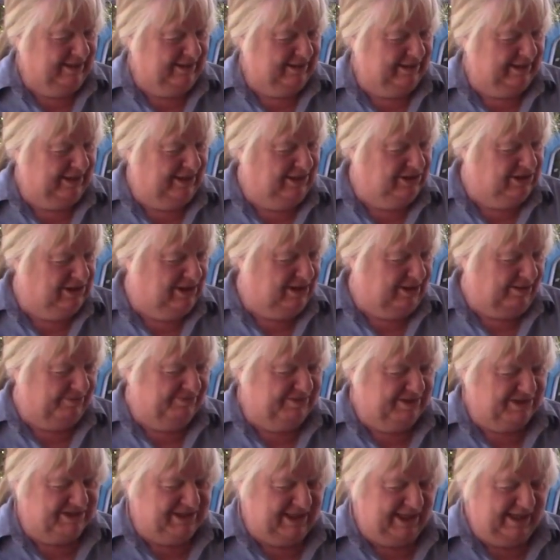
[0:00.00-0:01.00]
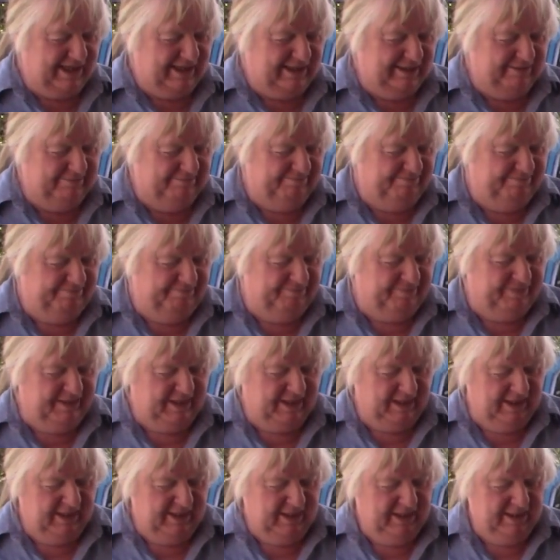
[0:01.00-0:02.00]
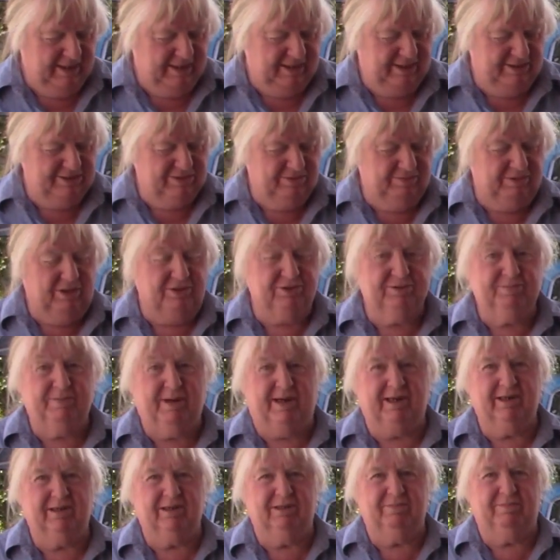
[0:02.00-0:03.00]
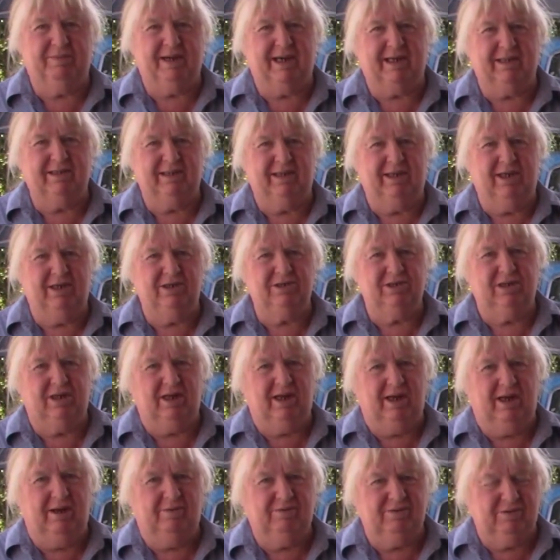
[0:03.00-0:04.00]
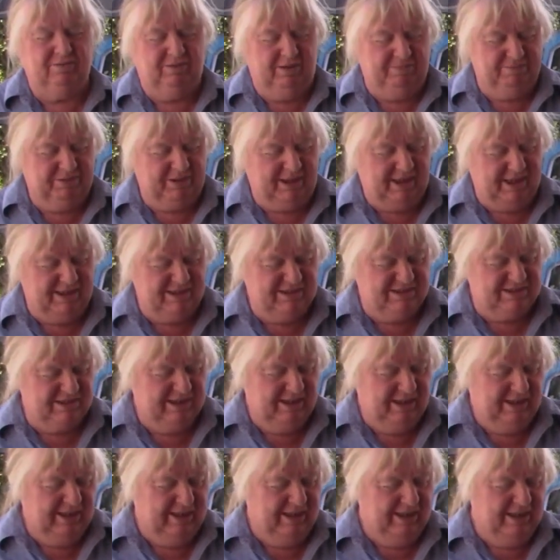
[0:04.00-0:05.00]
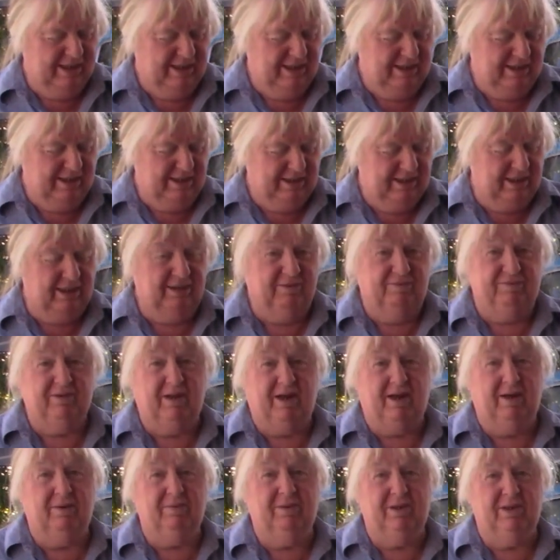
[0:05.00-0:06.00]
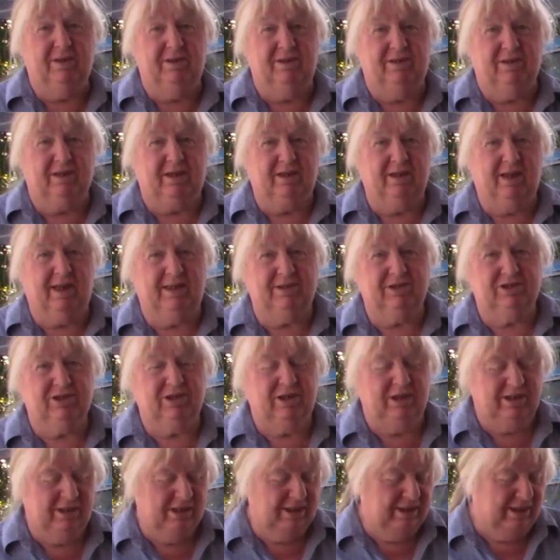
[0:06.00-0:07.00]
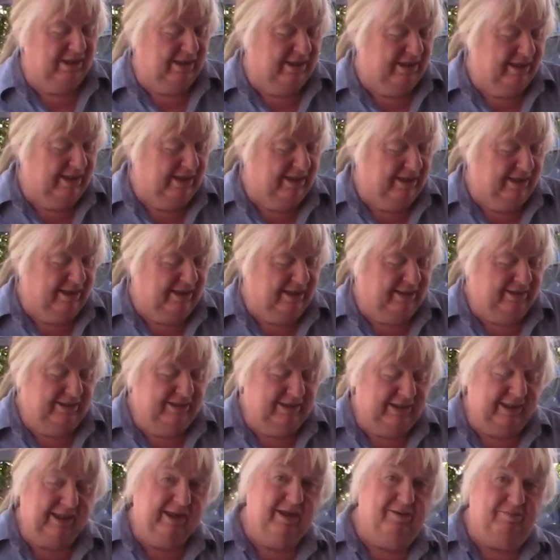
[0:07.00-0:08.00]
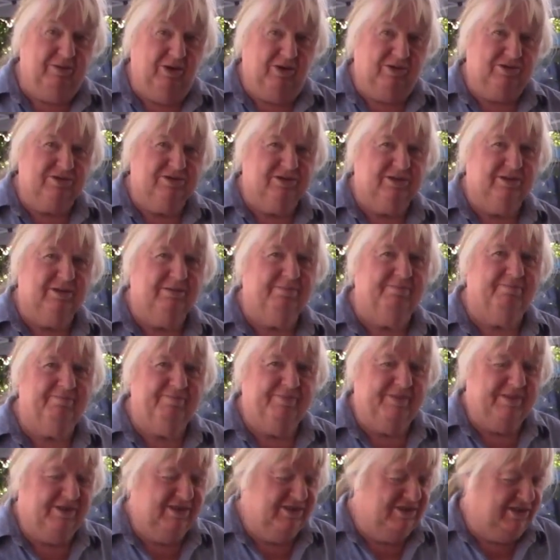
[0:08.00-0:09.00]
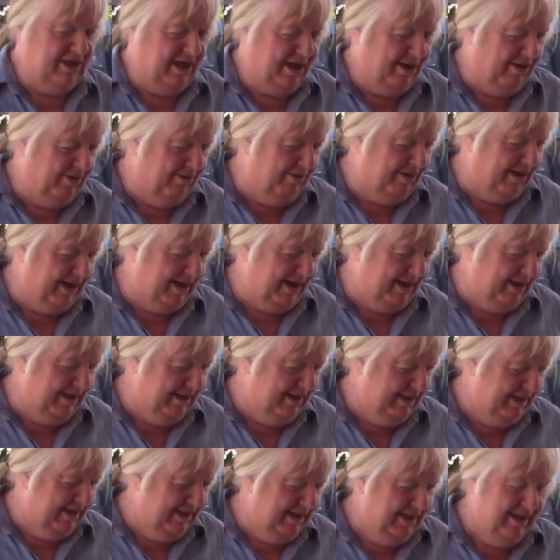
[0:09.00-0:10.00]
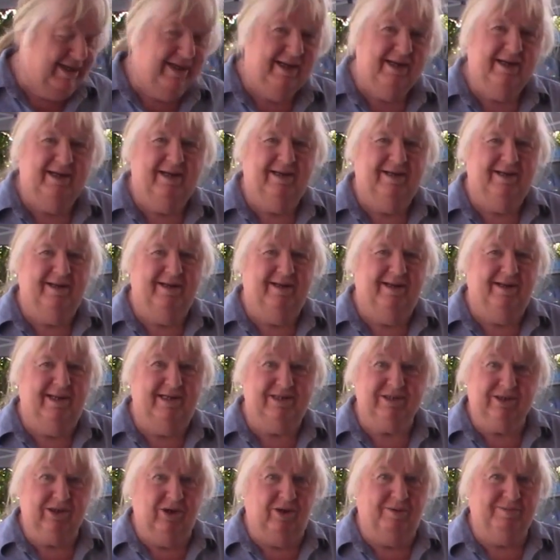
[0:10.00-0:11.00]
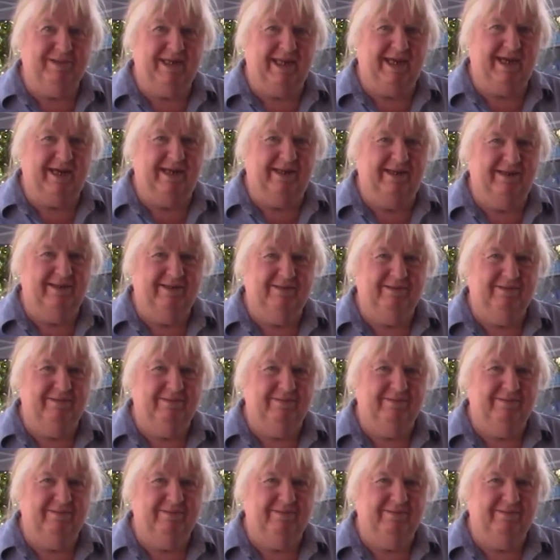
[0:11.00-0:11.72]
Get the engine off the stand. There's a Welsh plug at the back of the engine I have to replace, then the flywheel and the clutch, and then the gearbox. So let's get on with that.